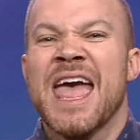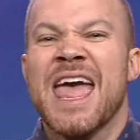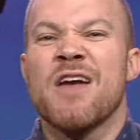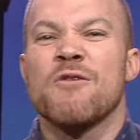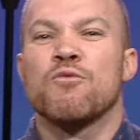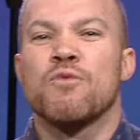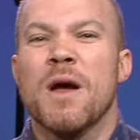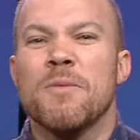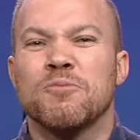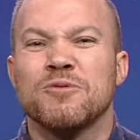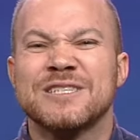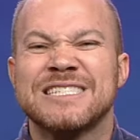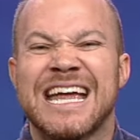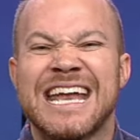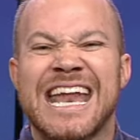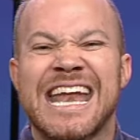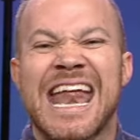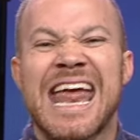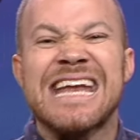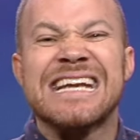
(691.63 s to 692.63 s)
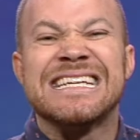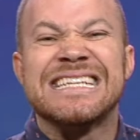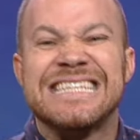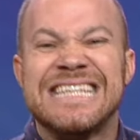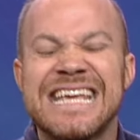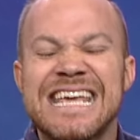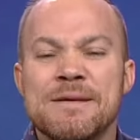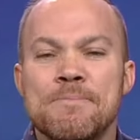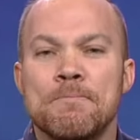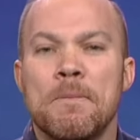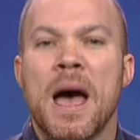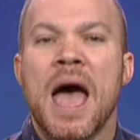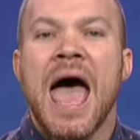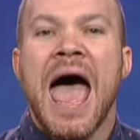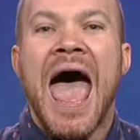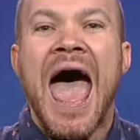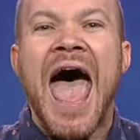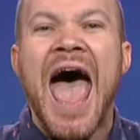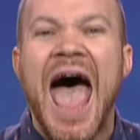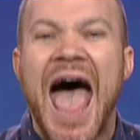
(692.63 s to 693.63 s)
it represented a deep
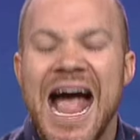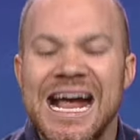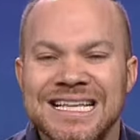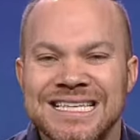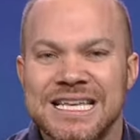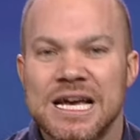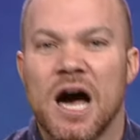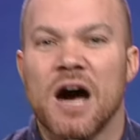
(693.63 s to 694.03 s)
act